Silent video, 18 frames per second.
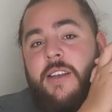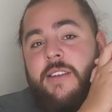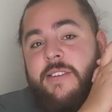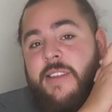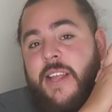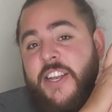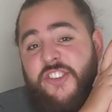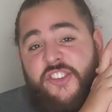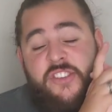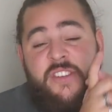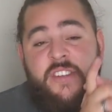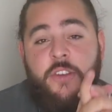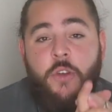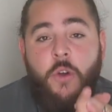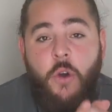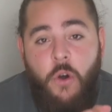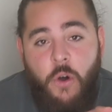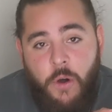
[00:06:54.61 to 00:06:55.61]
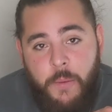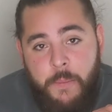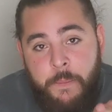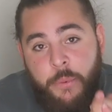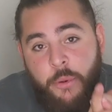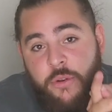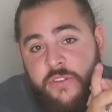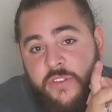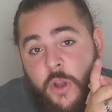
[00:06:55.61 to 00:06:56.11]
slash Dior
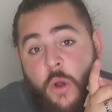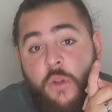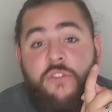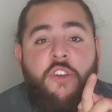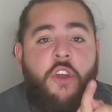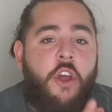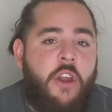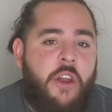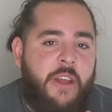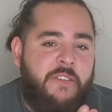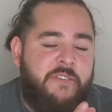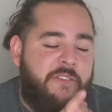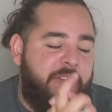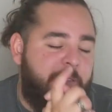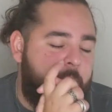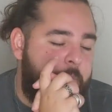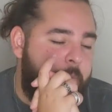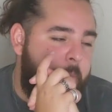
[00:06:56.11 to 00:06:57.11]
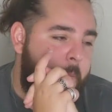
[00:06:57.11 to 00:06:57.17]
Boots alternative?